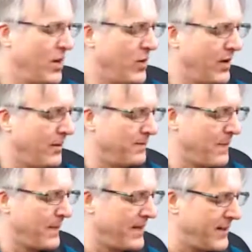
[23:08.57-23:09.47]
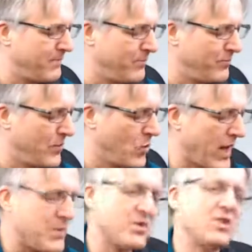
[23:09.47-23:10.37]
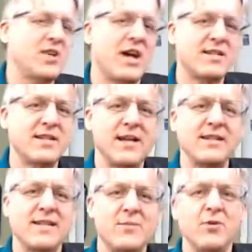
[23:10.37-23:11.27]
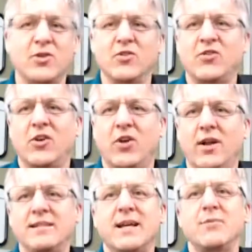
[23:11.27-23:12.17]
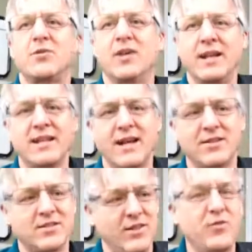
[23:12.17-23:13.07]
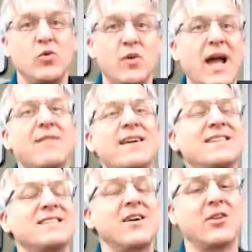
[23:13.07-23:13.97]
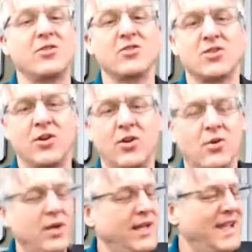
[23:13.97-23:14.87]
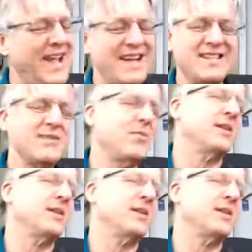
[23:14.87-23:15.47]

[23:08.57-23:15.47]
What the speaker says: Well, what I would suggest, and anytime you learn a solo, anytime you learn any kind of, if you have any desire to learn a solo, it doesn't.